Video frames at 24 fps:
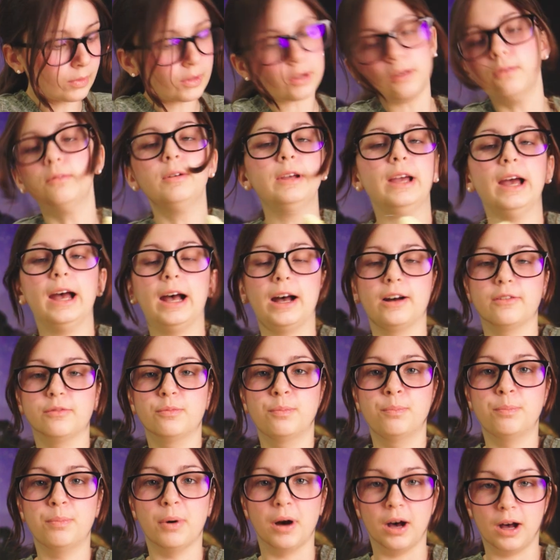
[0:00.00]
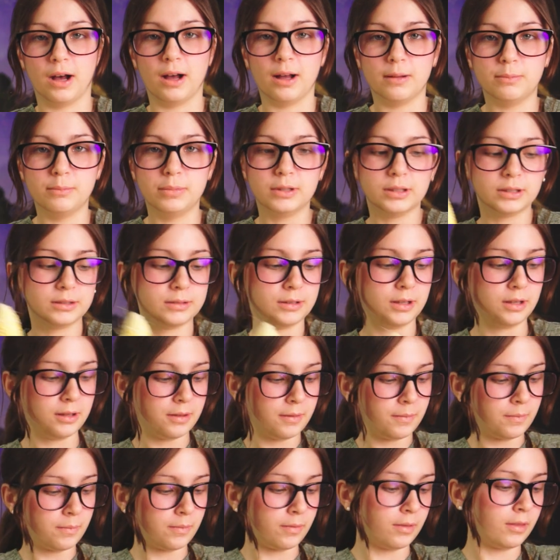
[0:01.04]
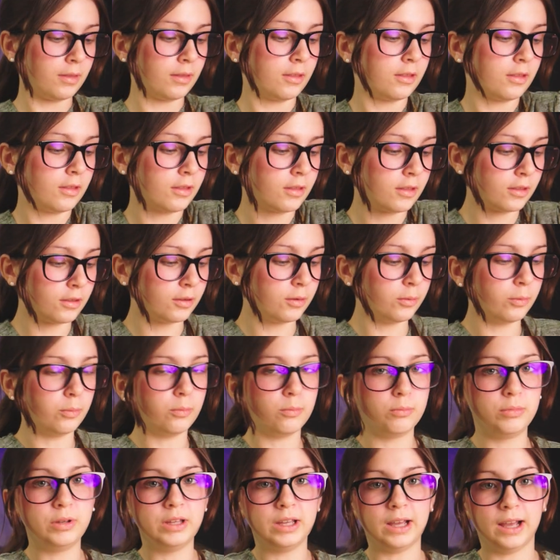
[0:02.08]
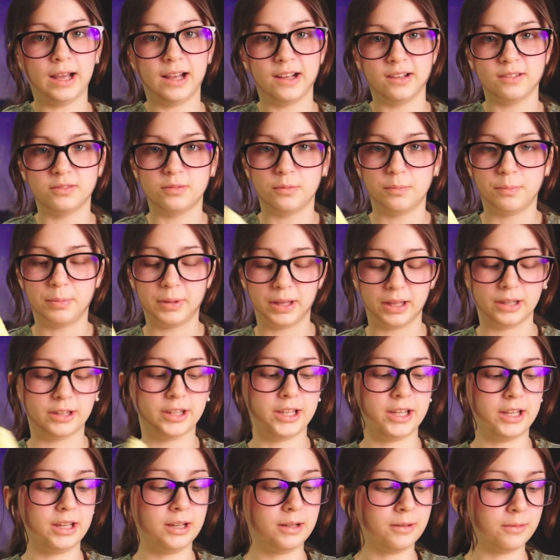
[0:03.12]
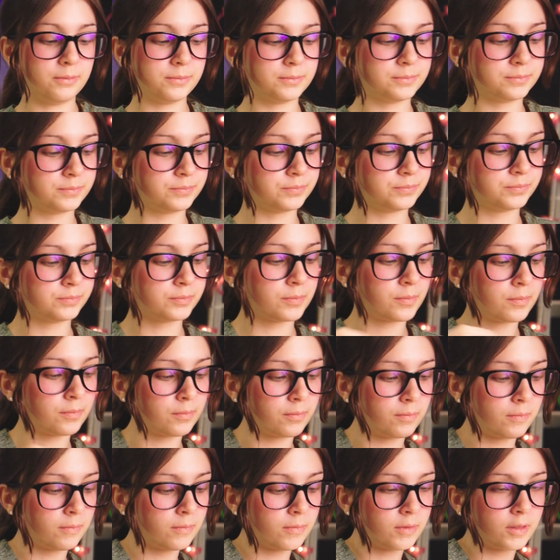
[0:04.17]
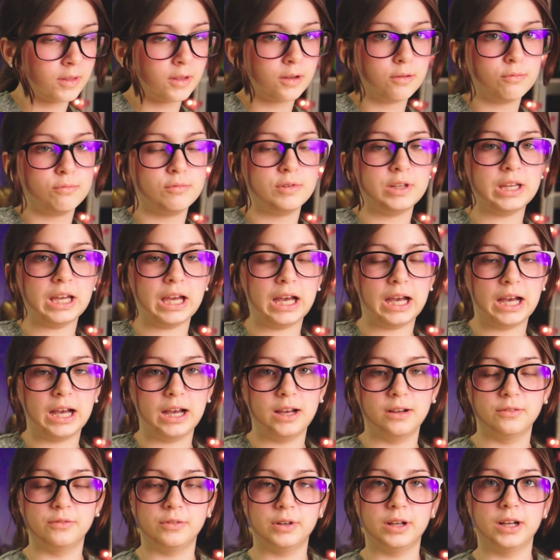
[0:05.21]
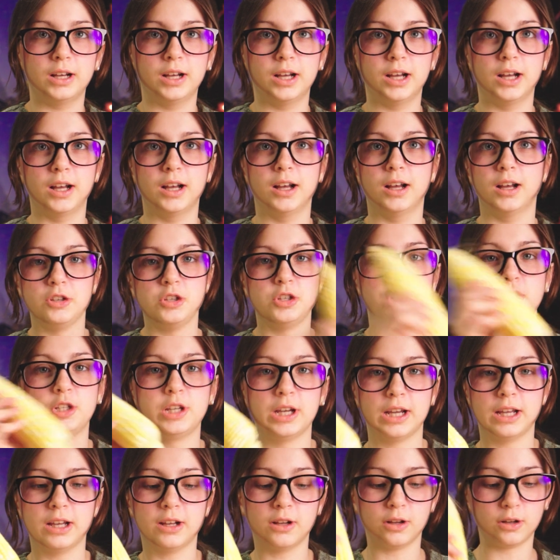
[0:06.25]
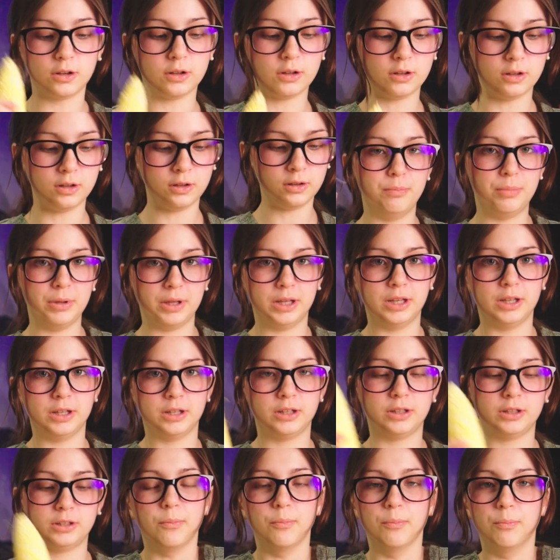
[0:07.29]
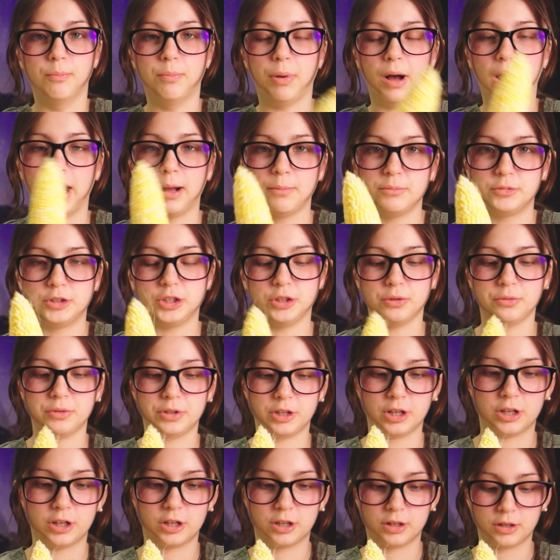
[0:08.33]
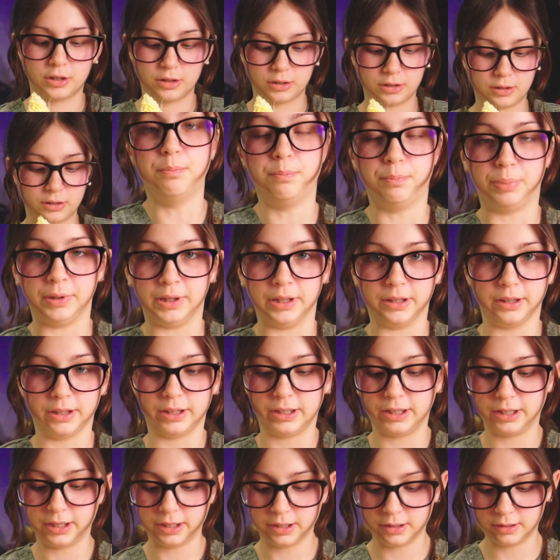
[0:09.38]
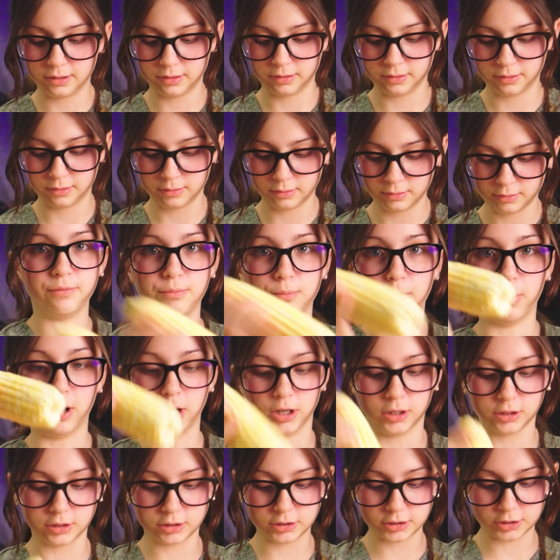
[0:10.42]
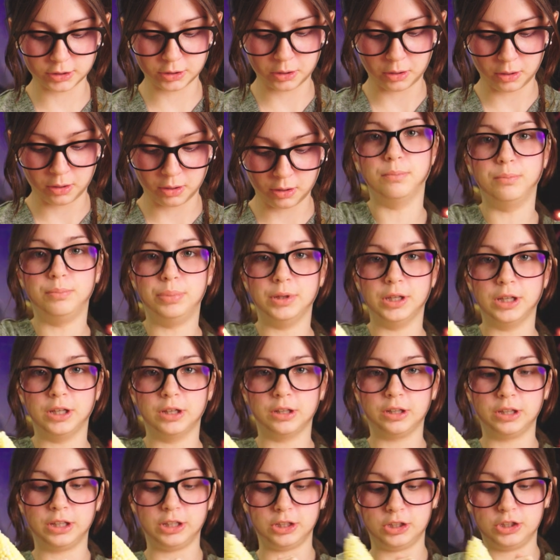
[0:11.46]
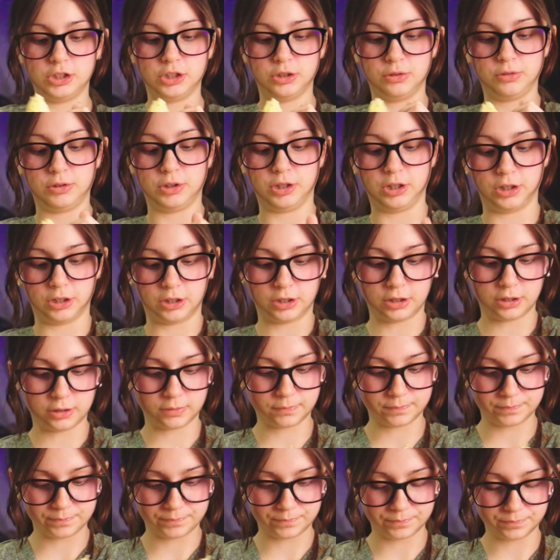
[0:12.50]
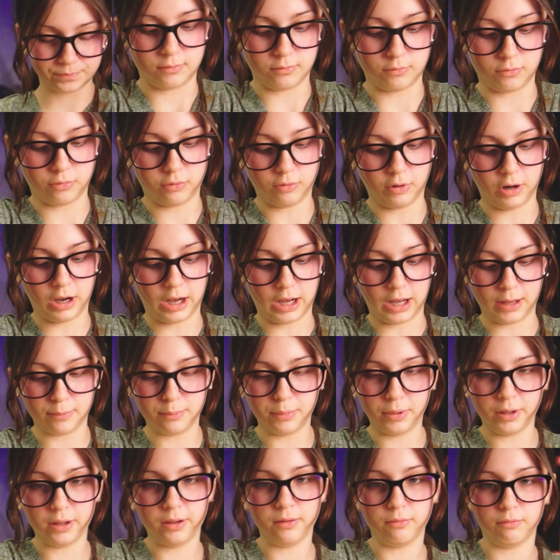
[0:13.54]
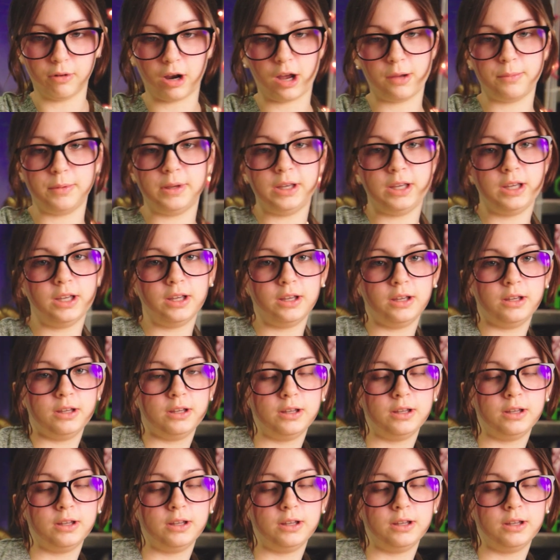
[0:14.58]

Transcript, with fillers: We have Bob. We have Billy. We have uh, Jill, Bill, Bob Jr., Billy, Mark, Billy Jr., Rob, Robbie.